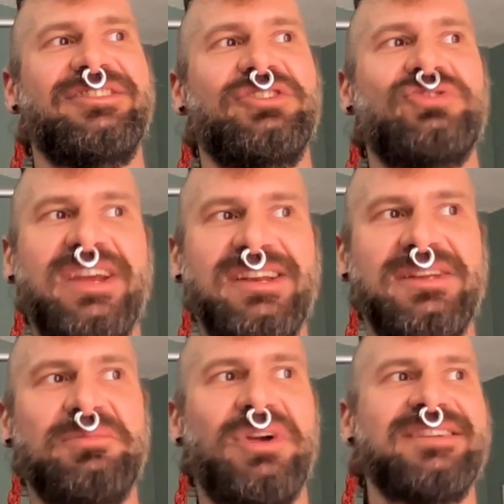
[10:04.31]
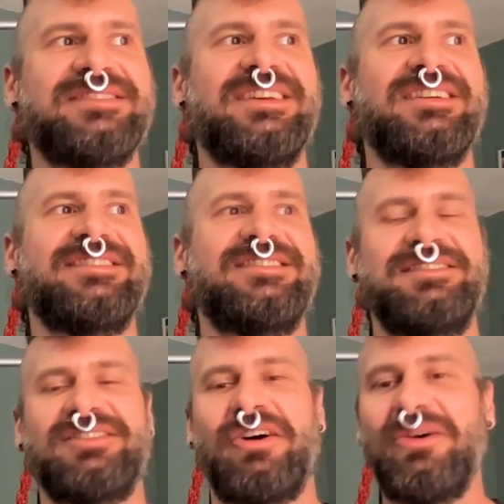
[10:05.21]
The training process
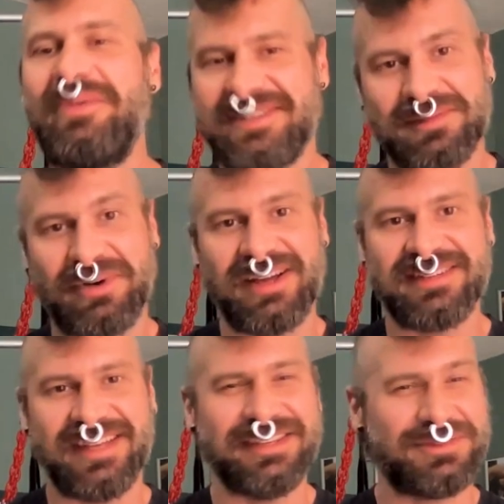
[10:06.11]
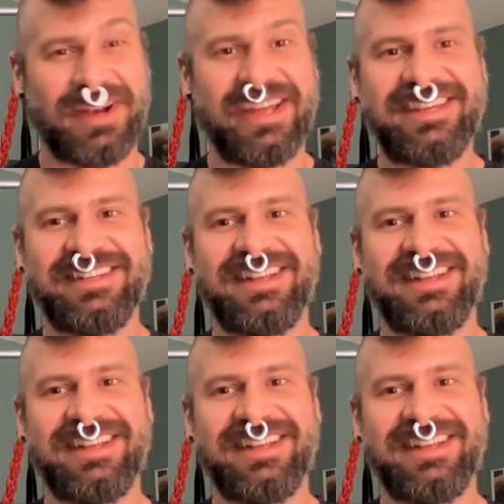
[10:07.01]
is always a process, right?